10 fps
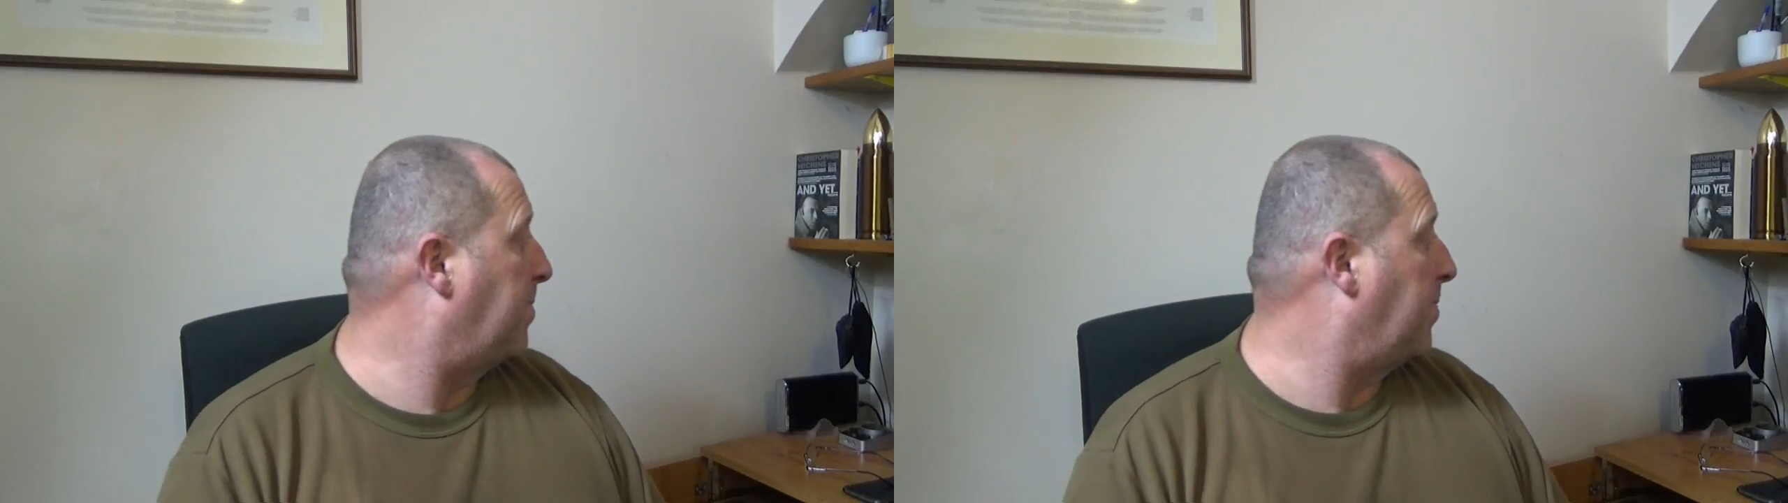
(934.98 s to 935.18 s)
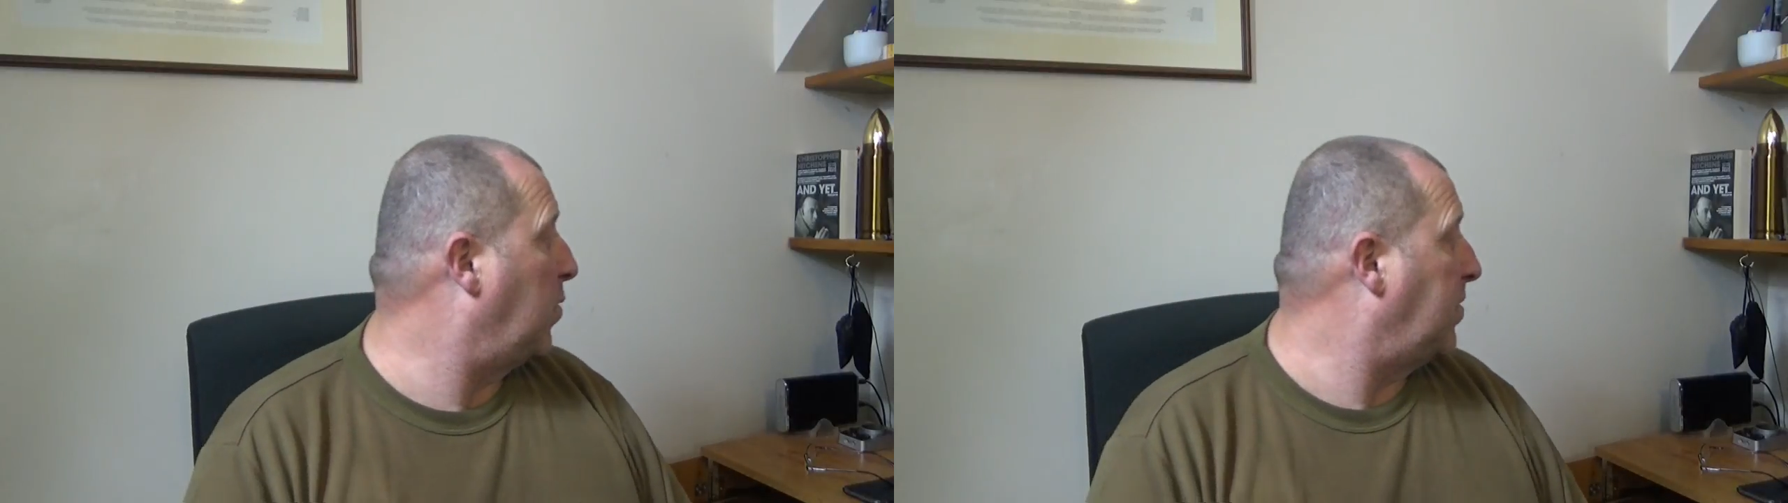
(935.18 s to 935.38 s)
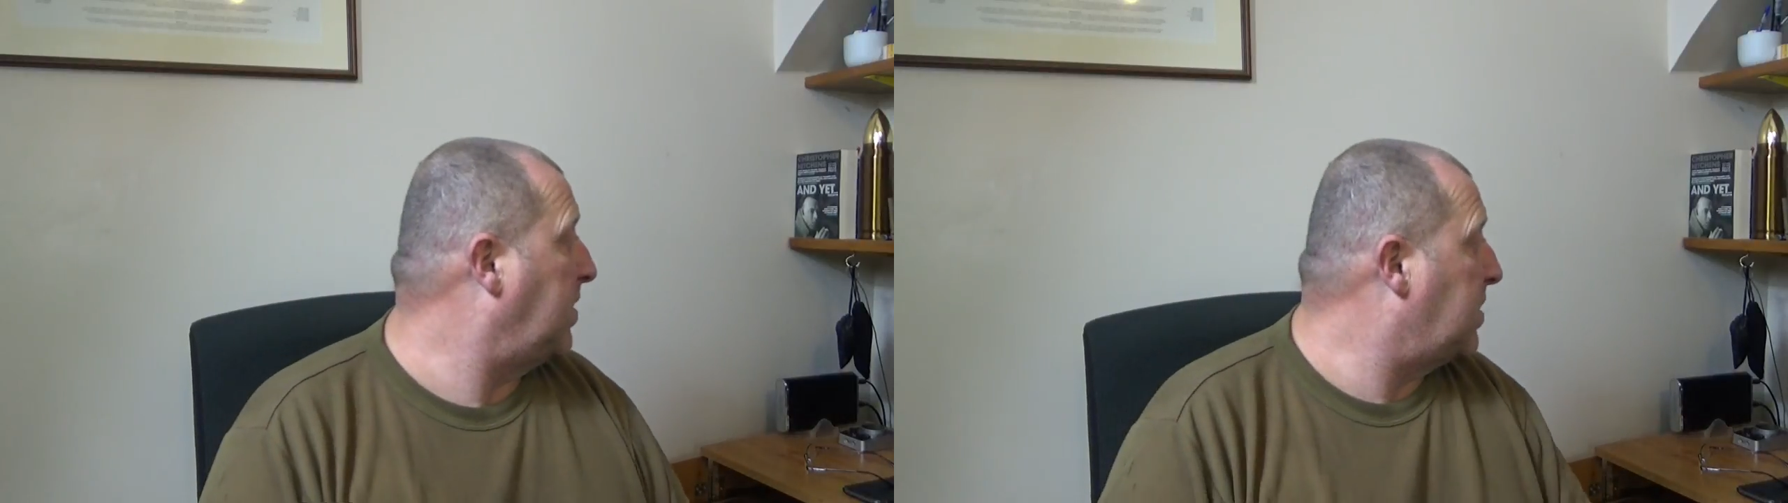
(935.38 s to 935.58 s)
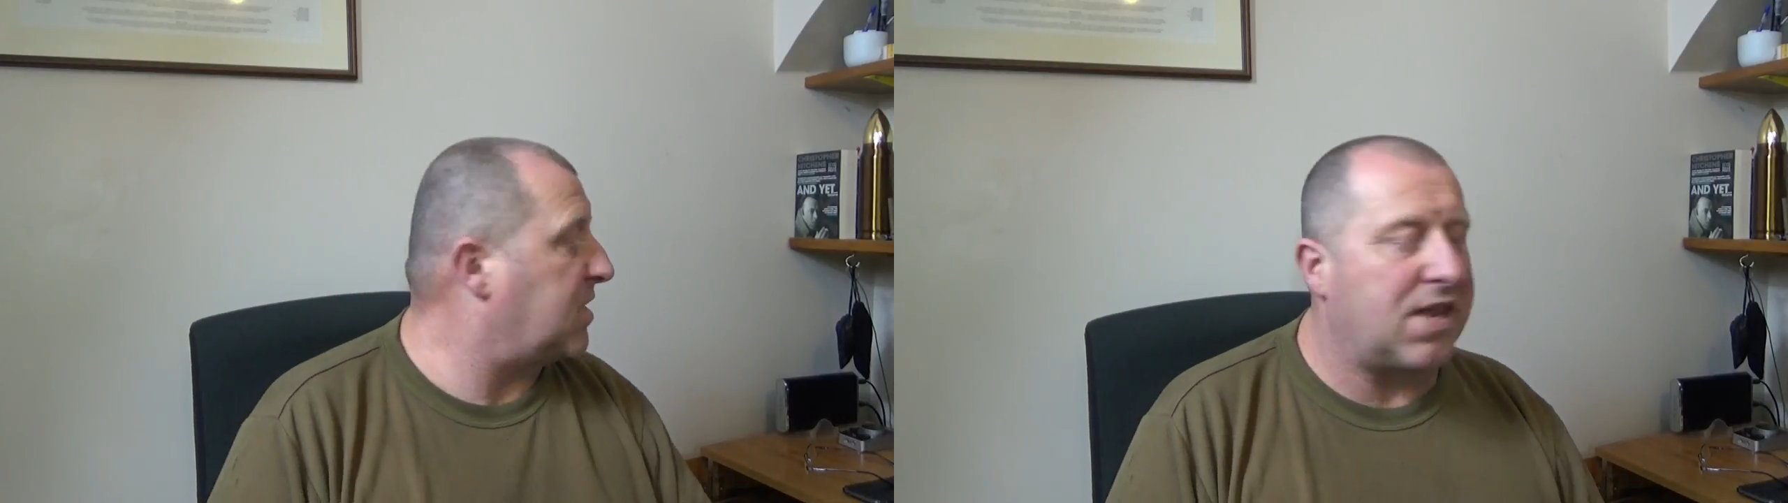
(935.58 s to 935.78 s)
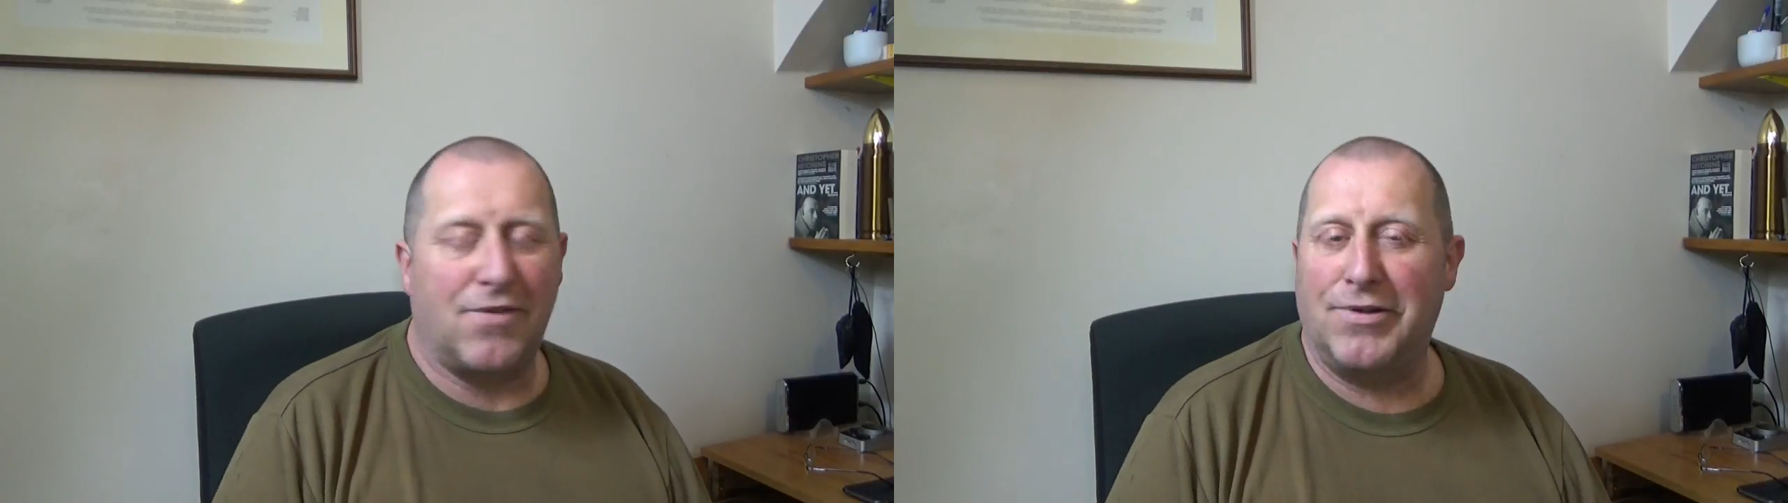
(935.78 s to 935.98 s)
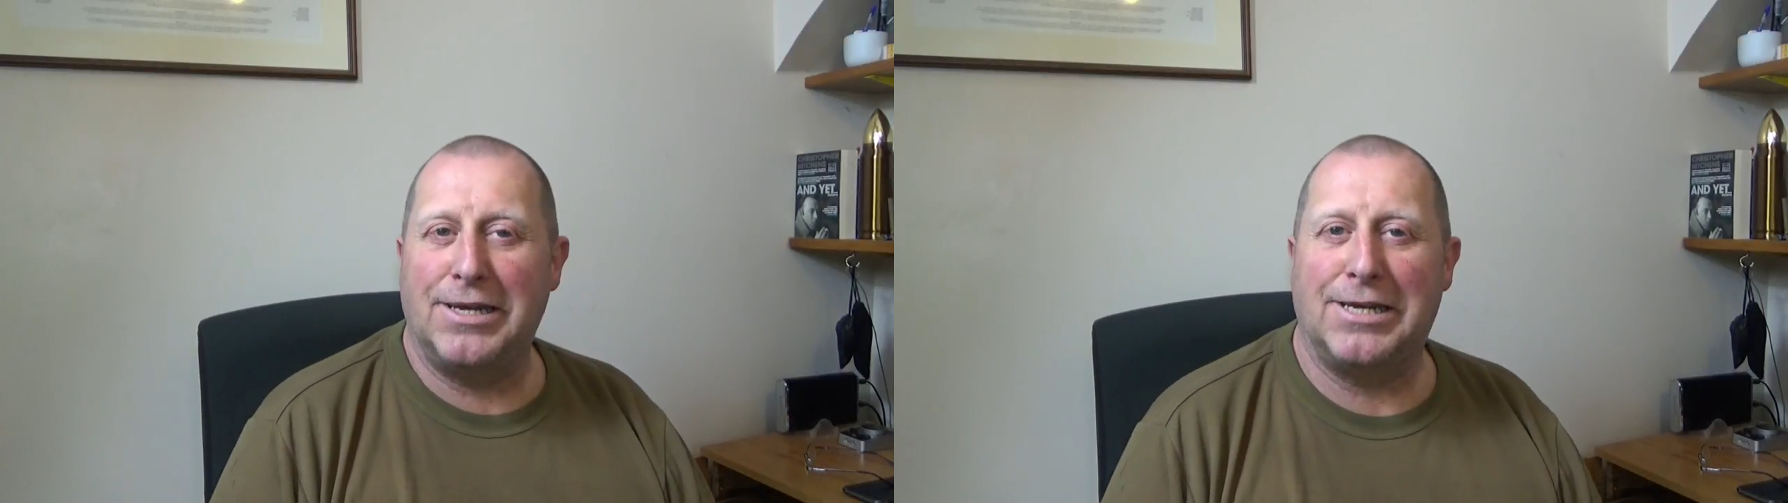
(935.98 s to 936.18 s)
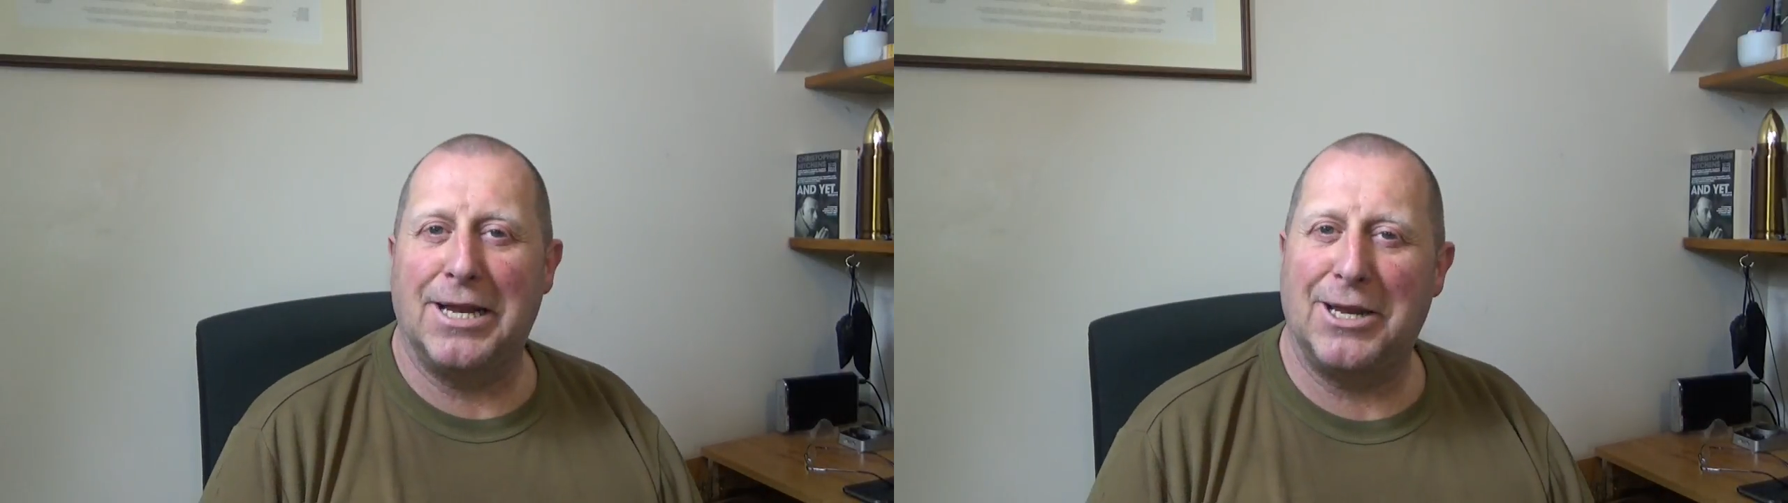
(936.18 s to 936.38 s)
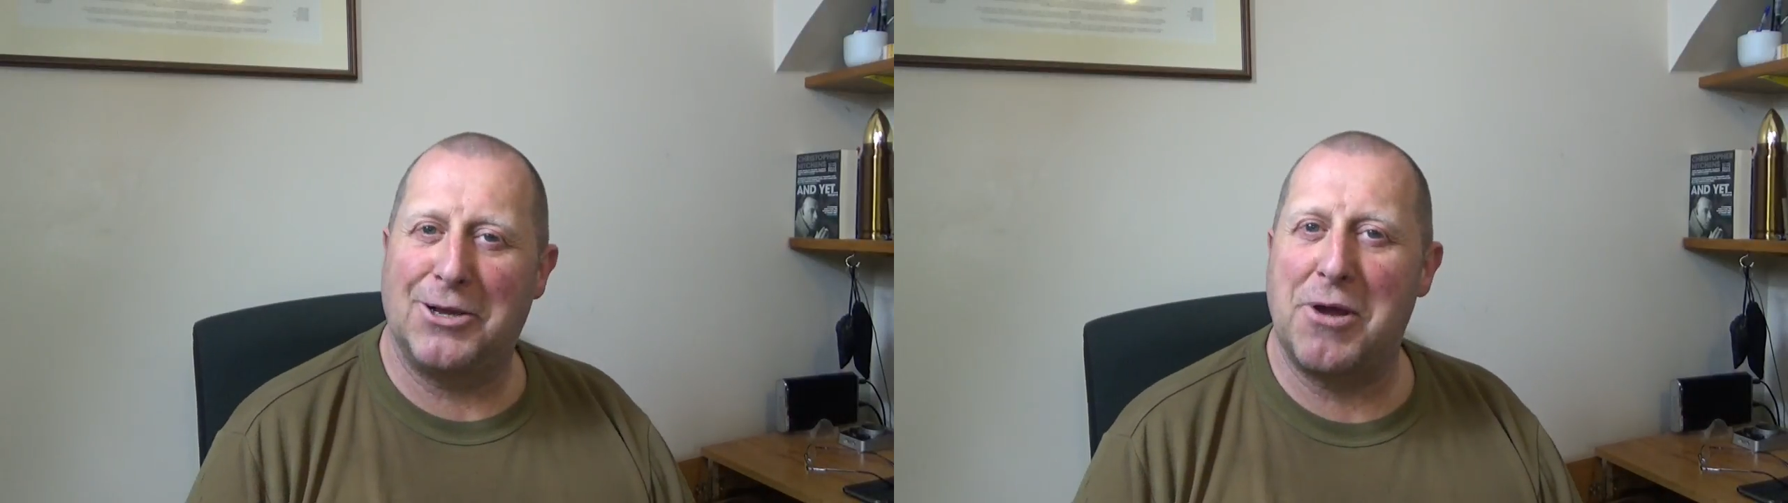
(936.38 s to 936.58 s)
0.7
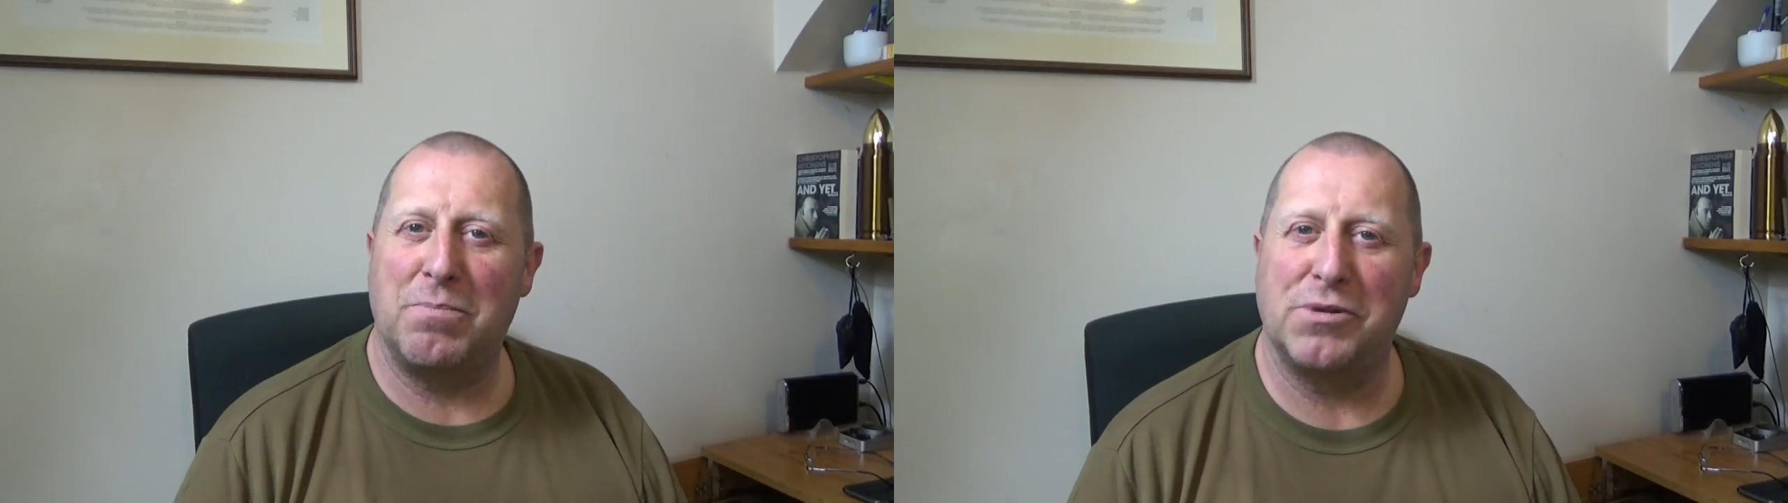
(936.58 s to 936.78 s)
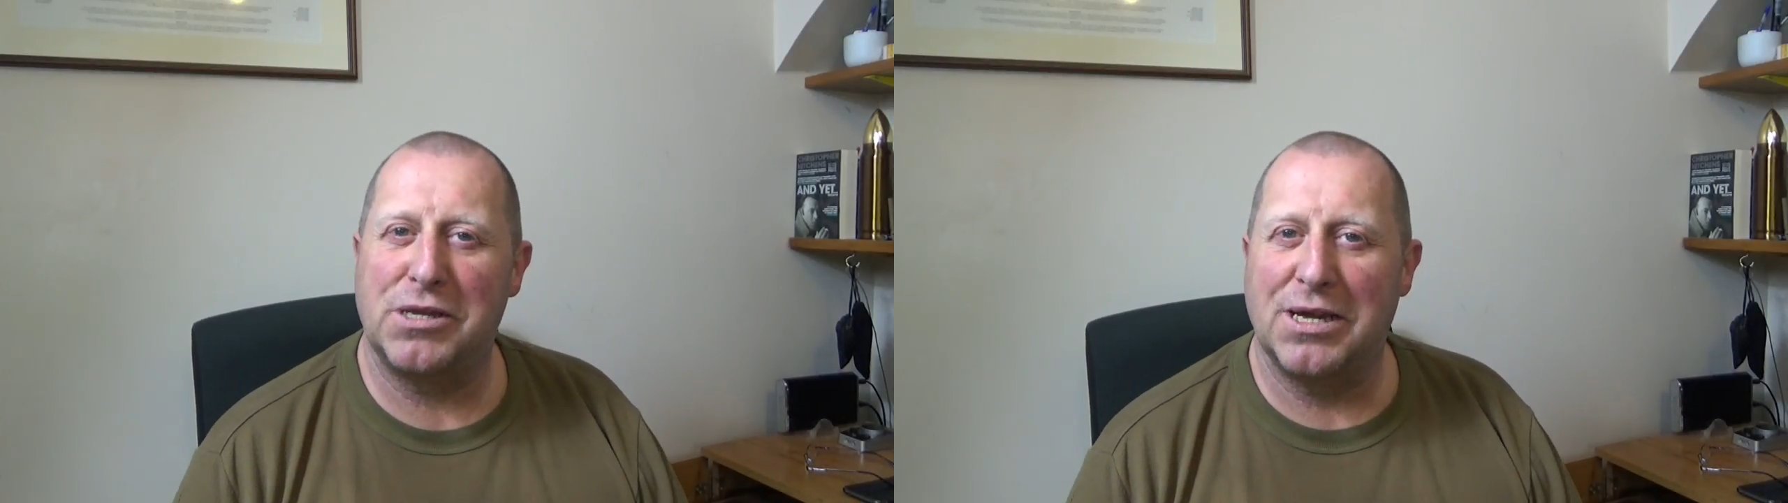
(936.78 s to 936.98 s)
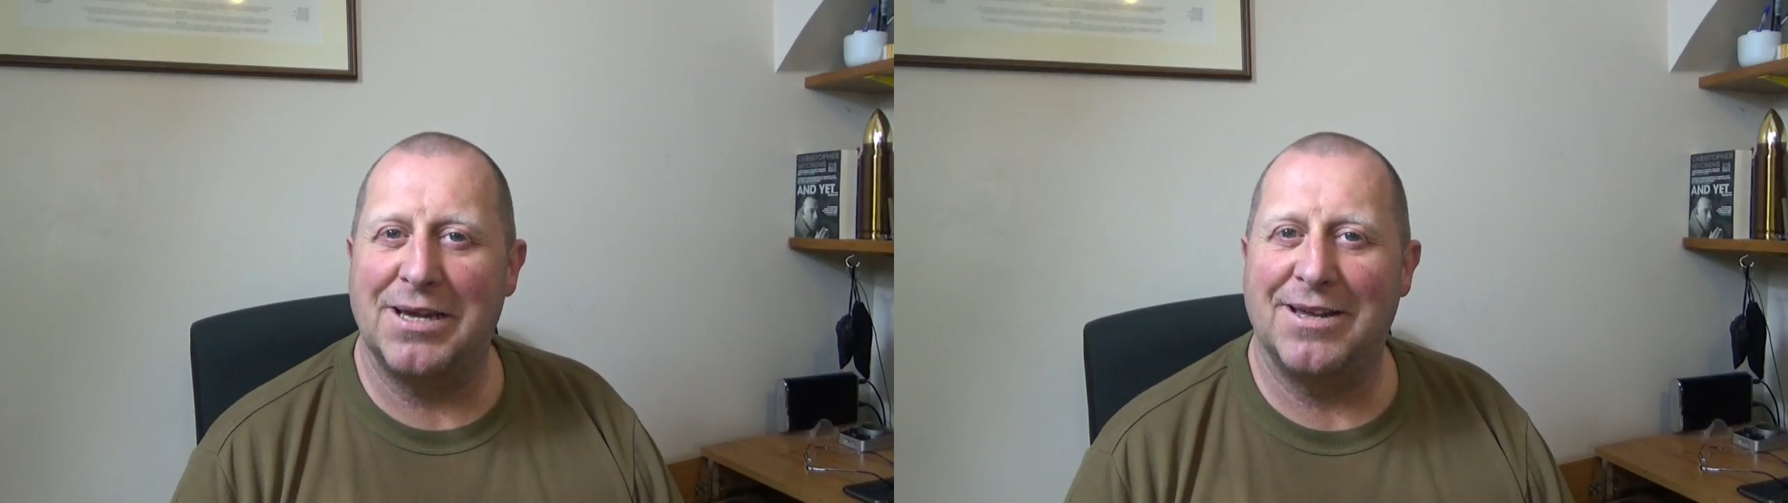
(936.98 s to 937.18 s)
kilograms.